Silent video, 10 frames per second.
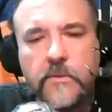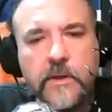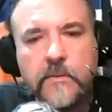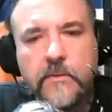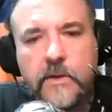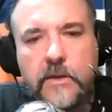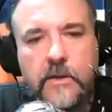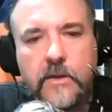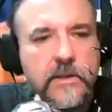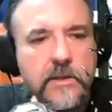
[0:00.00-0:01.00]
whatever
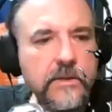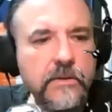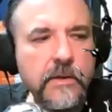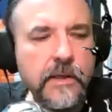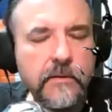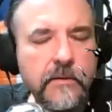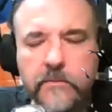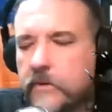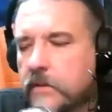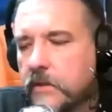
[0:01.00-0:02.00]
knowledge that you have.
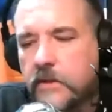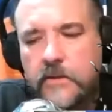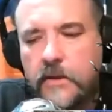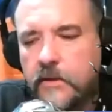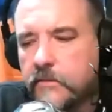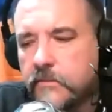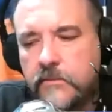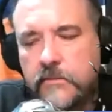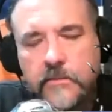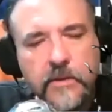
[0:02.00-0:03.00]
Um,
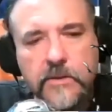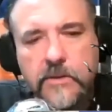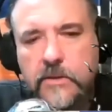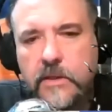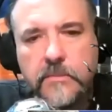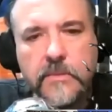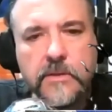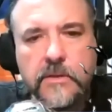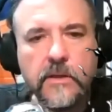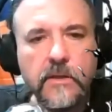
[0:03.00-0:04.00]
let's just keep
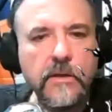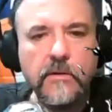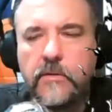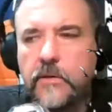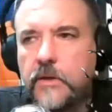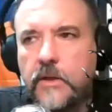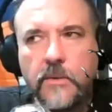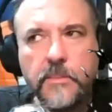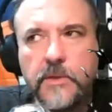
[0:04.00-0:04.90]
this thing going and help